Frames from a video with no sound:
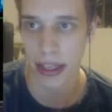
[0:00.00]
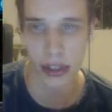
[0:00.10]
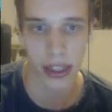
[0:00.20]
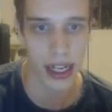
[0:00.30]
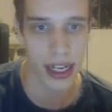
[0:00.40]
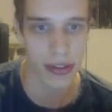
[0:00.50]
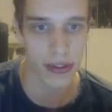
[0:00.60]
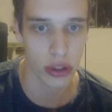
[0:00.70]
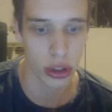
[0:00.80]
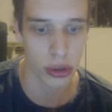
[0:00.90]
your
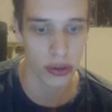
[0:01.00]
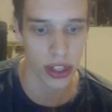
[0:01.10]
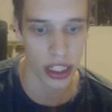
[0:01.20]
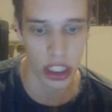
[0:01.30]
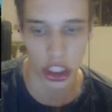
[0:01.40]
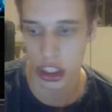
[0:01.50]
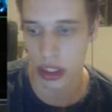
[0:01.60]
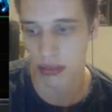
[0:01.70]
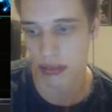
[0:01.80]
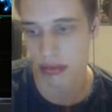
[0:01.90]
glaive should finish
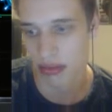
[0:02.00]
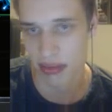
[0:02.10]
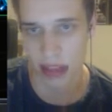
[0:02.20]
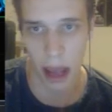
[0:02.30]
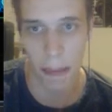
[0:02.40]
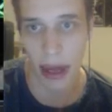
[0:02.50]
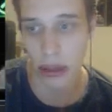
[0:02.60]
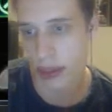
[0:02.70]
about